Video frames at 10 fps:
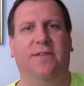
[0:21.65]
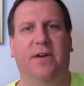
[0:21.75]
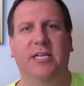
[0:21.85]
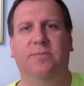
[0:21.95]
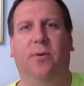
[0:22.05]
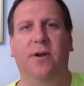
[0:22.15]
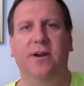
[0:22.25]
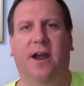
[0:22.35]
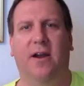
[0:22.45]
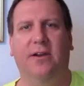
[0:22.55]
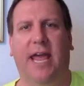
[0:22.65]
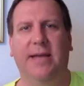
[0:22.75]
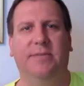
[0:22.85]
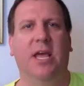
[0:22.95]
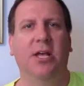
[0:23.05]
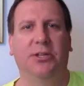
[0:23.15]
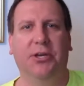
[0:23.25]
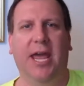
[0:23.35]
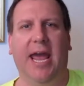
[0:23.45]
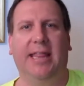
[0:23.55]
various board and card games,
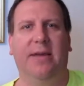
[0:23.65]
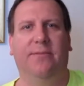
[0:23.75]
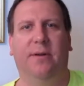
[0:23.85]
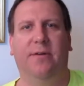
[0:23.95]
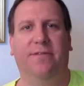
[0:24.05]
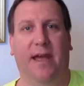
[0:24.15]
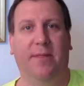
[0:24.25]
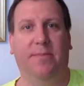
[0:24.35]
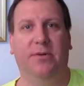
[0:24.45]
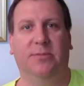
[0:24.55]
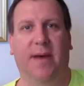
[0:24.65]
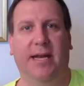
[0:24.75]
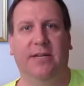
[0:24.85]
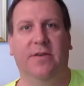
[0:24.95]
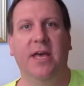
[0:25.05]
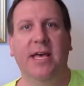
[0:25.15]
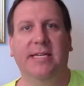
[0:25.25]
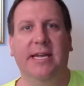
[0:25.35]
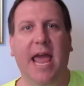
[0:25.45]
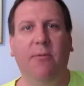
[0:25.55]
looking at them from a family perspective.
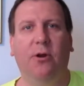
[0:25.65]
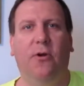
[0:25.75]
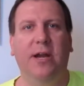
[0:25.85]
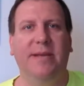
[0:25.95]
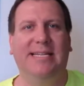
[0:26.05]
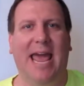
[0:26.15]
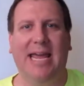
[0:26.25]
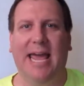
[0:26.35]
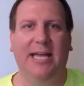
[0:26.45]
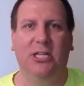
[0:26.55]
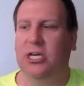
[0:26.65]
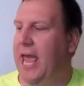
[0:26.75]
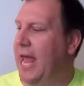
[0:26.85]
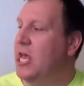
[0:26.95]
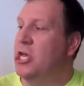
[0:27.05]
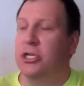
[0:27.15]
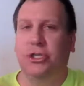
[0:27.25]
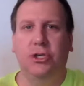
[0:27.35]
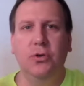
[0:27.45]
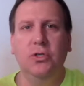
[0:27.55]
Today we're going to be taking a look at
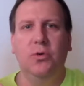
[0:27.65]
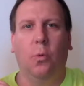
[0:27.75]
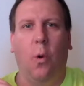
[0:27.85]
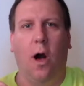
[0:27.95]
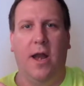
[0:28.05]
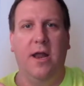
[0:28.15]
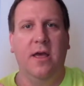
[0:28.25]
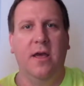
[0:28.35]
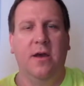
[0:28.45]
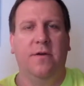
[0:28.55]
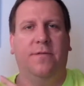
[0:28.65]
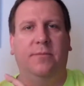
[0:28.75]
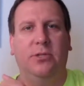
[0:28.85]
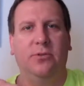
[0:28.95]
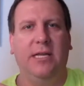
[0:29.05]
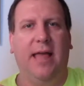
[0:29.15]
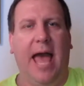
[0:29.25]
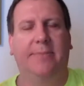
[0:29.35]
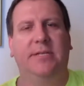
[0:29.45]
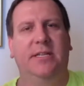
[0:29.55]
Choose One from Looney
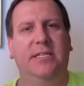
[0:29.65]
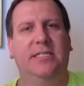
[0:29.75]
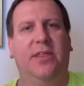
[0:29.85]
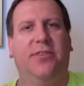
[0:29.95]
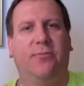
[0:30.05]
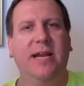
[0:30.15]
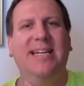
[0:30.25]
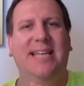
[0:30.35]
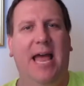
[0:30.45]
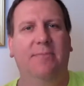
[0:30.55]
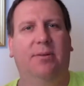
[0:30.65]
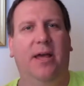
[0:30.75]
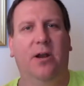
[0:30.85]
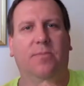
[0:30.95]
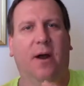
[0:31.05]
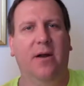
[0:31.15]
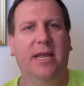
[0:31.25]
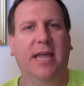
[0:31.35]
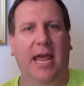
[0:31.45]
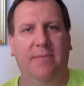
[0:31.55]
Labs. Now this is a 3 to 10 player
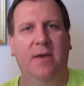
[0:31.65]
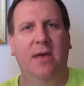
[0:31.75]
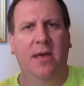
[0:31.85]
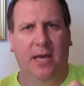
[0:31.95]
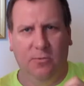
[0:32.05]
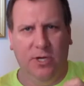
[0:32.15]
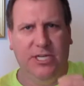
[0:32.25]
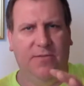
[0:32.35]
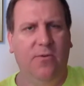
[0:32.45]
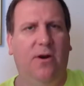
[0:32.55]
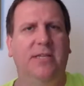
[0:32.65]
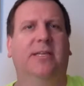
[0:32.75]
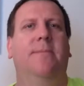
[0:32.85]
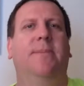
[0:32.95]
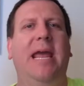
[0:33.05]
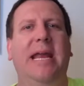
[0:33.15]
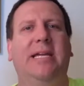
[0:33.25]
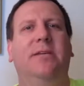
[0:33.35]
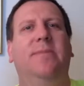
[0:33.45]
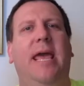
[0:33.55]
party game in which everyone is
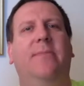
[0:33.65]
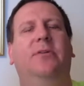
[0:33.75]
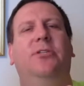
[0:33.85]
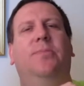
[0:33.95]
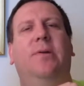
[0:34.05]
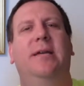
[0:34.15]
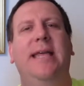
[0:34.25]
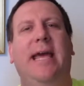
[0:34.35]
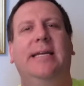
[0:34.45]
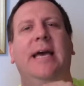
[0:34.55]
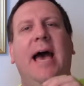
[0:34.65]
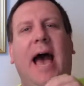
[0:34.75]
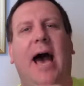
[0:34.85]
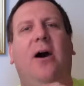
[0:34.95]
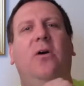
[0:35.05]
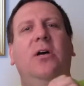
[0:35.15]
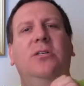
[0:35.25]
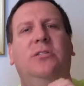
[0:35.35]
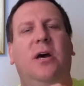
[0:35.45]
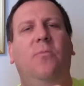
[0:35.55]
competing to be able to predict how
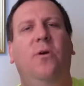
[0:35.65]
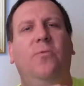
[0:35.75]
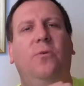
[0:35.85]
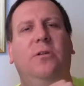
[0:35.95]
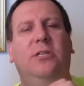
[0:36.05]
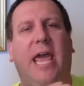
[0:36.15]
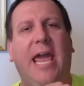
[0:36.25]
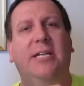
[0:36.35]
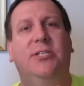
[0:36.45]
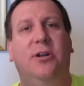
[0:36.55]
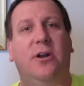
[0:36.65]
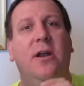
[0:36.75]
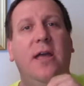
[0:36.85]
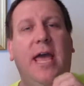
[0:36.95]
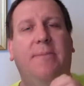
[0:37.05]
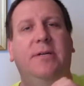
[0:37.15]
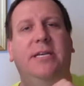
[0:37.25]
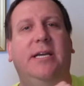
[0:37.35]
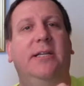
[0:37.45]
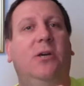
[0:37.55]
someone will answer a
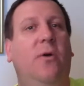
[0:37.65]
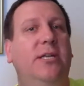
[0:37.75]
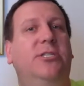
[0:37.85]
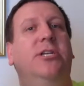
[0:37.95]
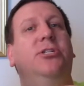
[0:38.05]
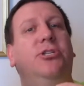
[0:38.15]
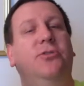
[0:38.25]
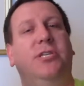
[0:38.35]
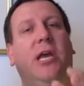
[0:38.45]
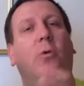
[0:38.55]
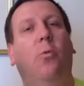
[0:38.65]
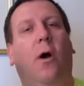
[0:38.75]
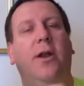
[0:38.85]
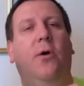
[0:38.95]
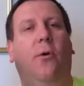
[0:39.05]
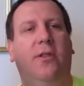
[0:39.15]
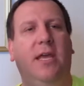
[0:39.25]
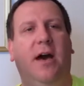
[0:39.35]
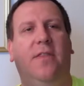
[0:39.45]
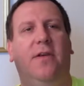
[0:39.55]
particular question in choosing one or
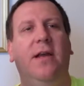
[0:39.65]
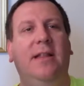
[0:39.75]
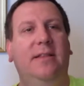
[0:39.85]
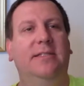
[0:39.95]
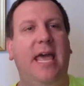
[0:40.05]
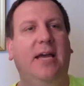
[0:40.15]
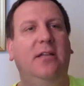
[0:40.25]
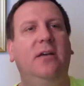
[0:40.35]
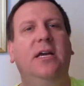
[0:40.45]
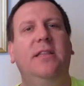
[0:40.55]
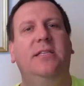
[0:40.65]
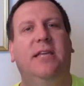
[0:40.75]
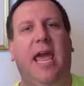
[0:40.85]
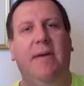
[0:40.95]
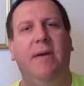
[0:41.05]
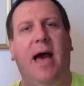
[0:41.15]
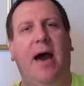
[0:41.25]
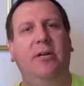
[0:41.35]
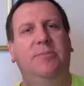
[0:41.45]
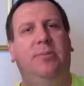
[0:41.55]
the other. Let's take a look at this game,
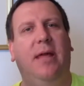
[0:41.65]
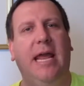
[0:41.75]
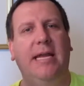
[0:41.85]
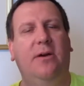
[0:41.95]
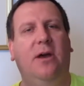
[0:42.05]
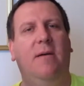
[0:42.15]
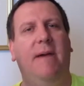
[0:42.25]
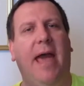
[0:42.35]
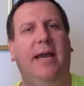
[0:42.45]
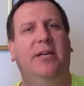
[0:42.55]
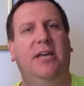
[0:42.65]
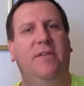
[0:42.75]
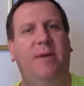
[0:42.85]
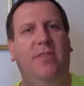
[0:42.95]
how it's played, and I'll come back and I'll give you my